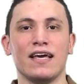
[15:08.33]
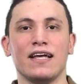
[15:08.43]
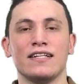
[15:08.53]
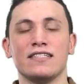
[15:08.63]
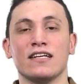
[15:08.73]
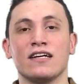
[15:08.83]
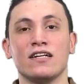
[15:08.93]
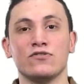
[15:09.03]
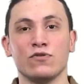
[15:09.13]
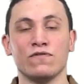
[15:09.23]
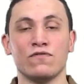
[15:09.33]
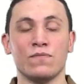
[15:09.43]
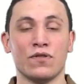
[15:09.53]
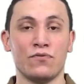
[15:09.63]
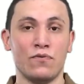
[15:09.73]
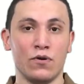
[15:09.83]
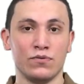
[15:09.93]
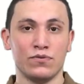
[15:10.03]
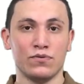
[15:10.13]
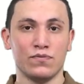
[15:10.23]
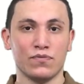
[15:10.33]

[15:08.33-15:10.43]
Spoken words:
It's guttural from the throat.